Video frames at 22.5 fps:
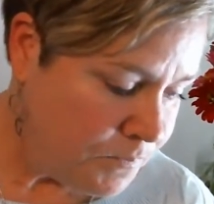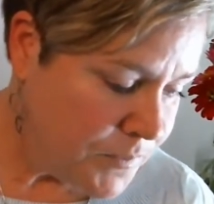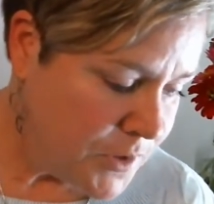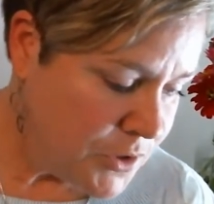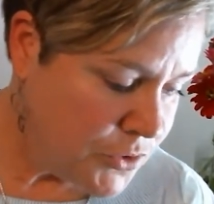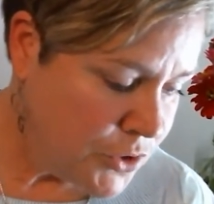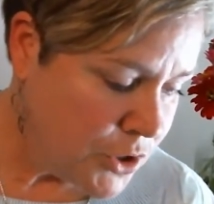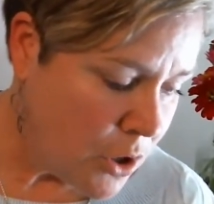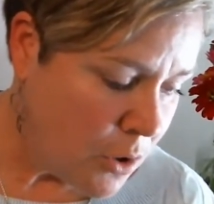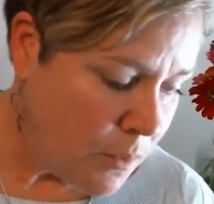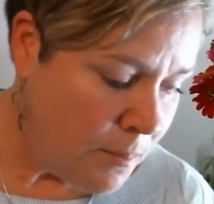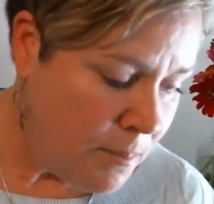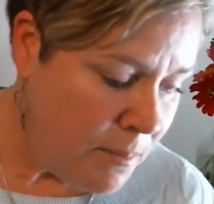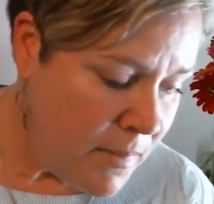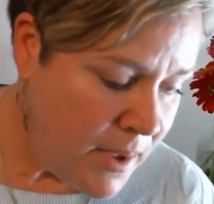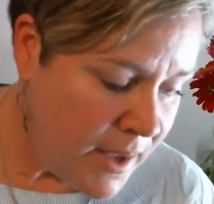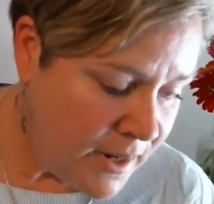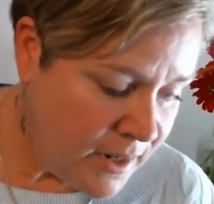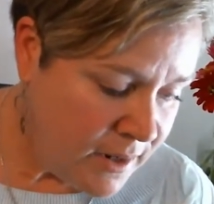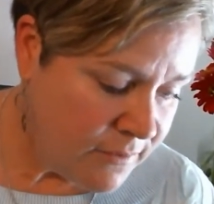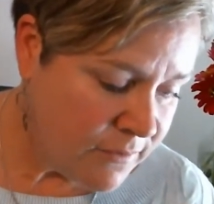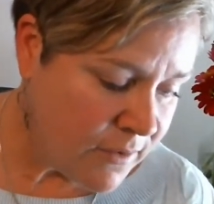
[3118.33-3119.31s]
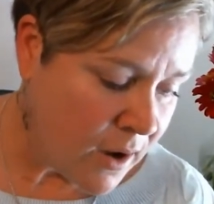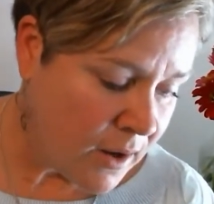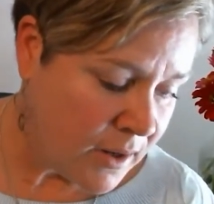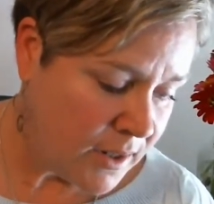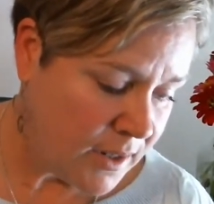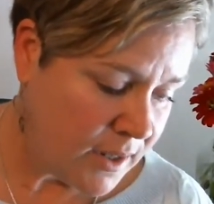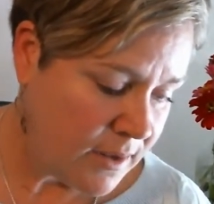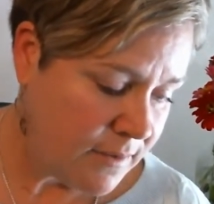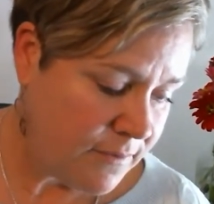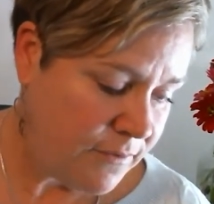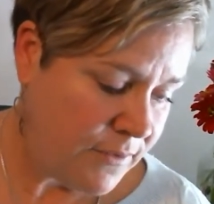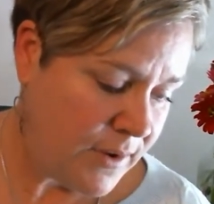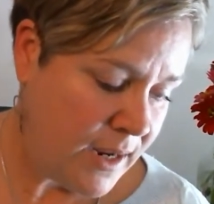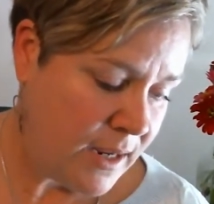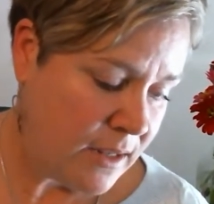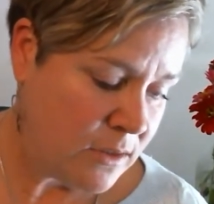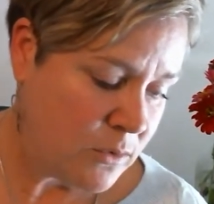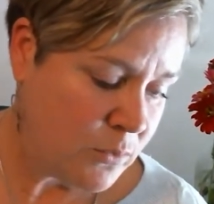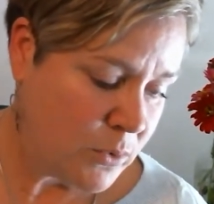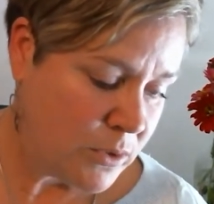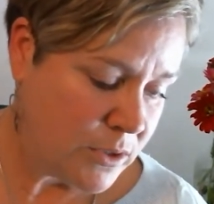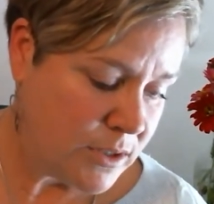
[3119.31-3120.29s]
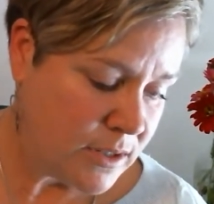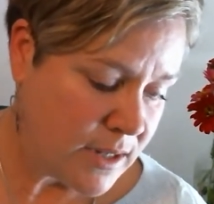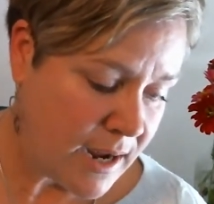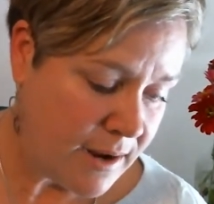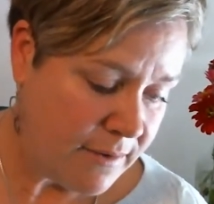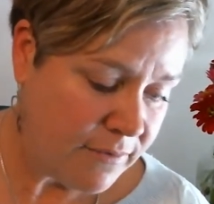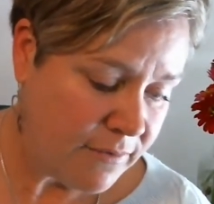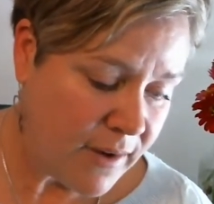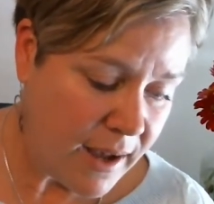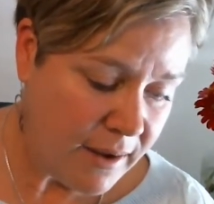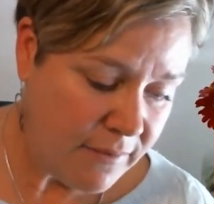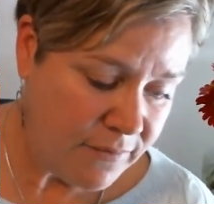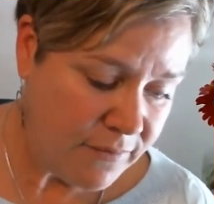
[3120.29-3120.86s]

So many Vonnegut fans were sci-fi